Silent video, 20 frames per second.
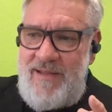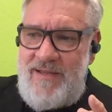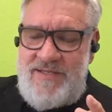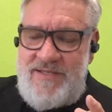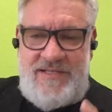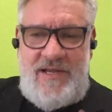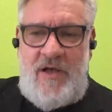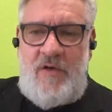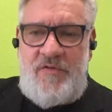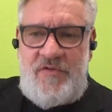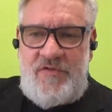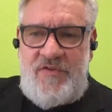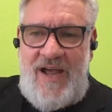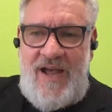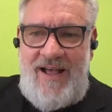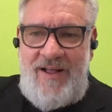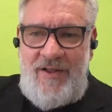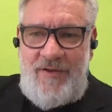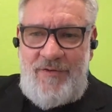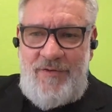
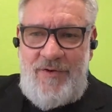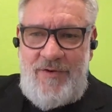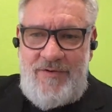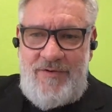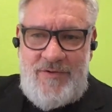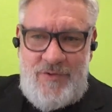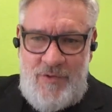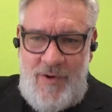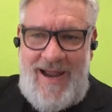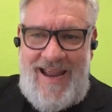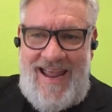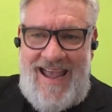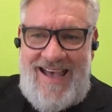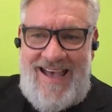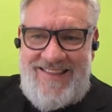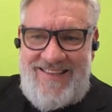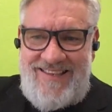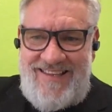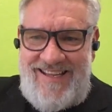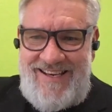self-styled
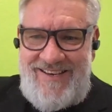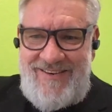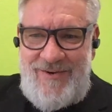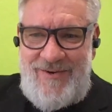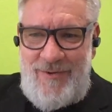triathlete